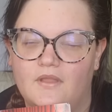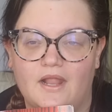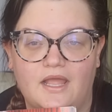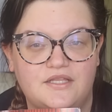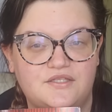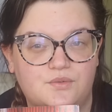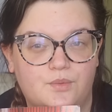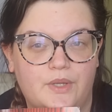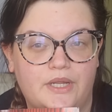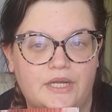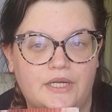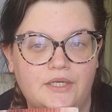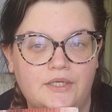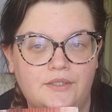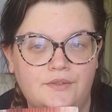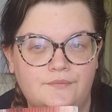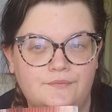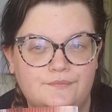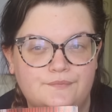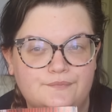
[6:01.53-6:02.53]
that's weird.
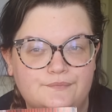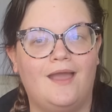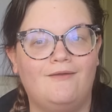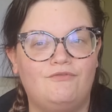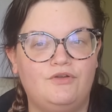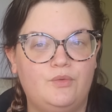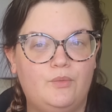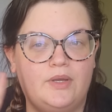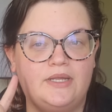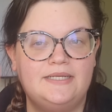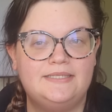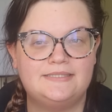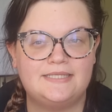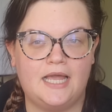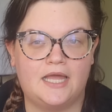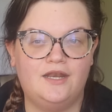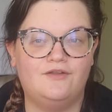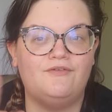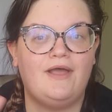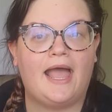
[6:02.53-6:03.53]
Everyone is
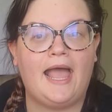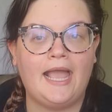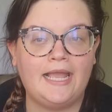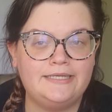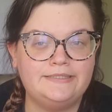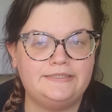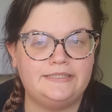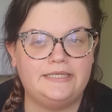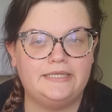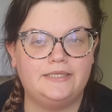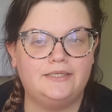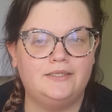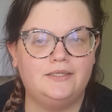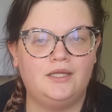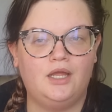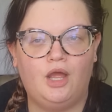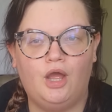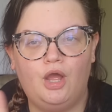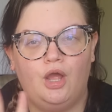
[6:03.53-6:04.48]
kind of acting